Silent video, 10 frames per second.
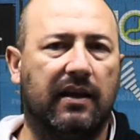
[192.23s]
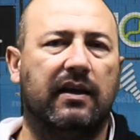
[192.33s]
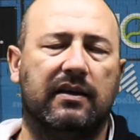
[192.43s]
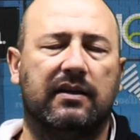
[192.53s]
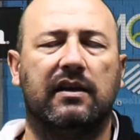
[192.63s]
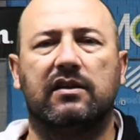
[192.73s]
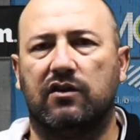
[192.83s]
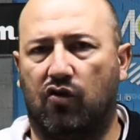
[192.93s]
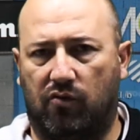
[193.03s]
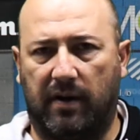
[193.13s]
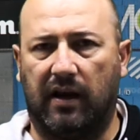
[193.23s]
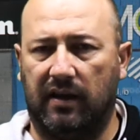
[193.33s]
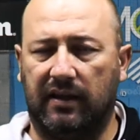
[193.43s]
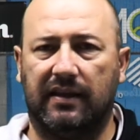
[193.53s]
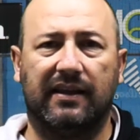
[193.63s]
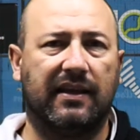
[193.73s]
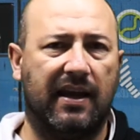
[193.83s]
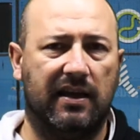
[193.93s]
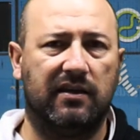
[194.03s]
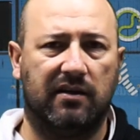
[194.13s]
It's normal. In that
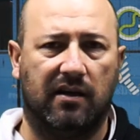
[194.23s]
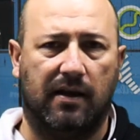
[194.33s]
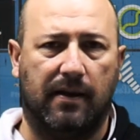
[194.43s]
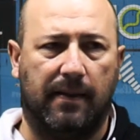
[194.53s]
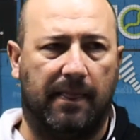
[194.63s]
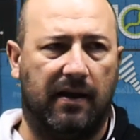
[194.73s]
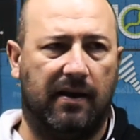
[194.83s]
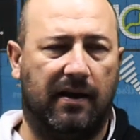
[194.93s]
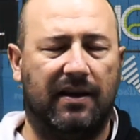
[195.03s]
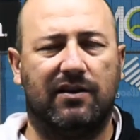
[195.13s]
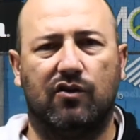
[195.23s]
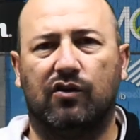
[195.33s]
case, it's